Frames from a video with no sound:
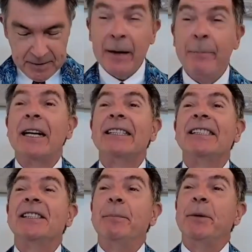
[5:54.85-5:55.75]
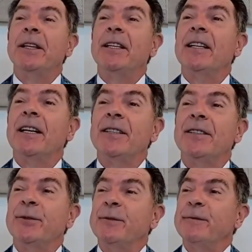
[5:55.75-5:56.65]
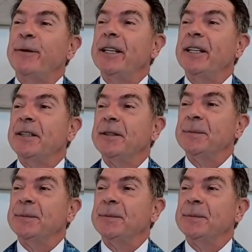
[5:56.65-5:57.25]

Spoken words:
How about a sympathy letter to a friend?